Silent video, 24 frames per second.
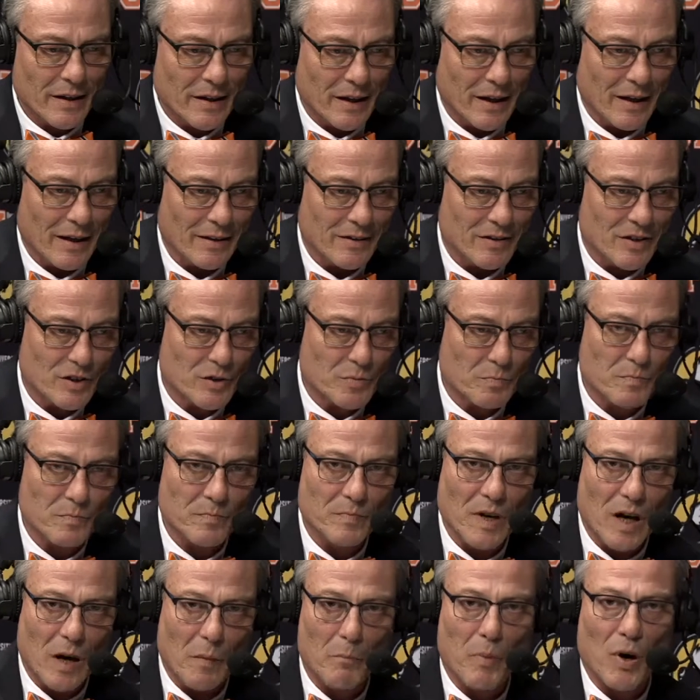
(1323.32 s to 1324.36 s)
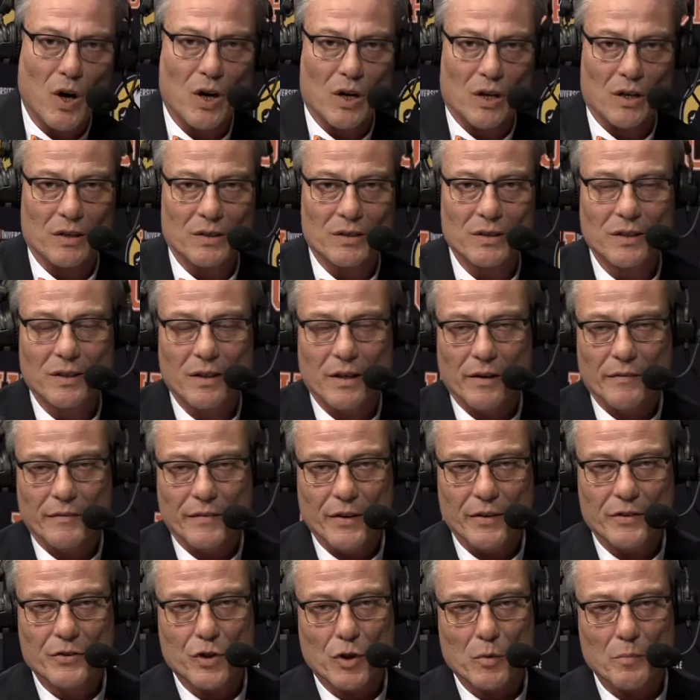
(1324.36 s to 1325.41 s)
uh, just a part of
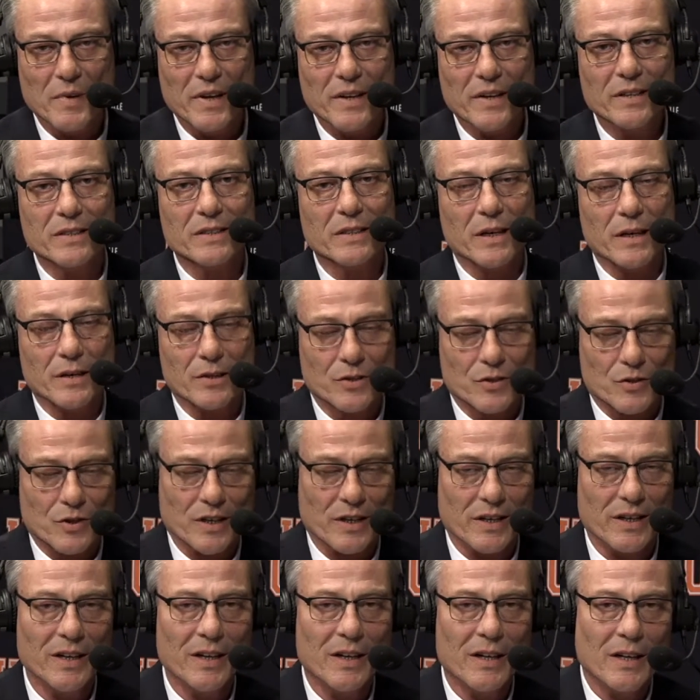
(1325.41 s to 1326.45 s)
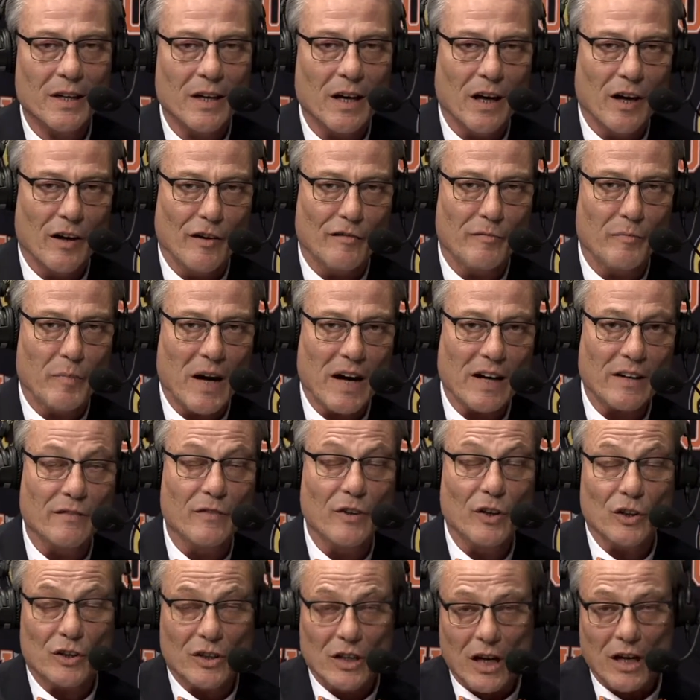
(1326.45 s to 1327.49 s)
the tremendous history of
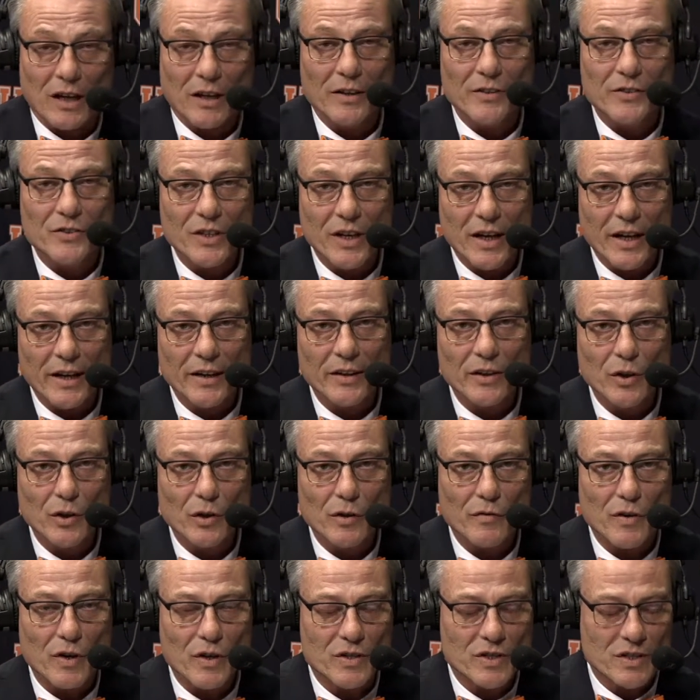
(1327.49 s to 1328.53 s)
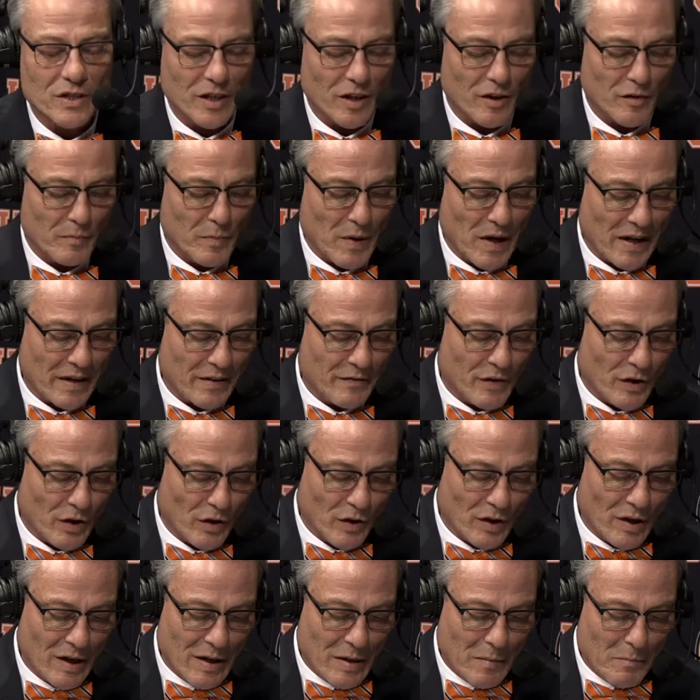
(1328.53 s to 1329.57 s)
Pikeville College and University of
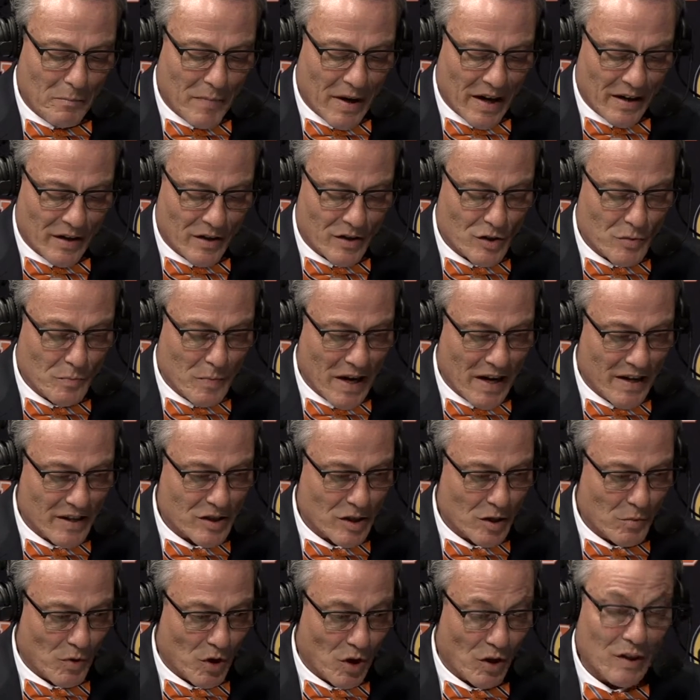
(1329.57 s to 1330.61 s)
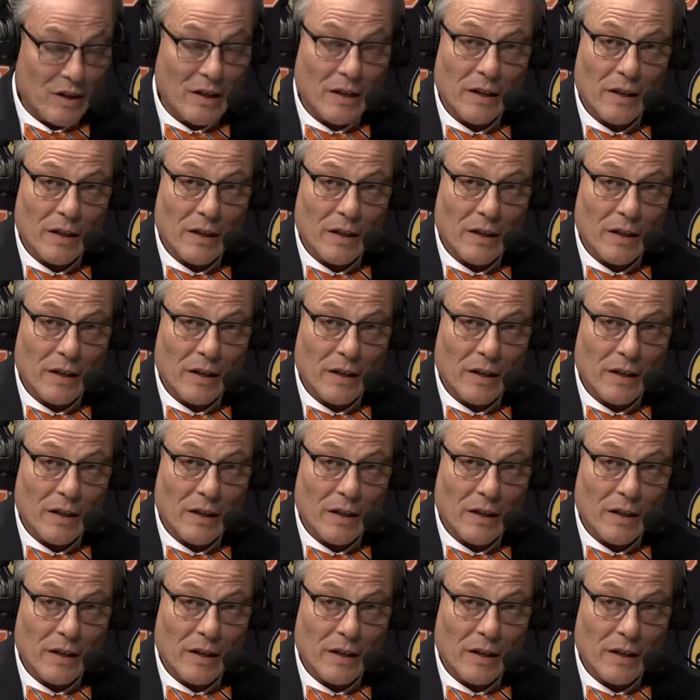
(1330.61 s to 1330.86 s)
Pikeville Bears basketball.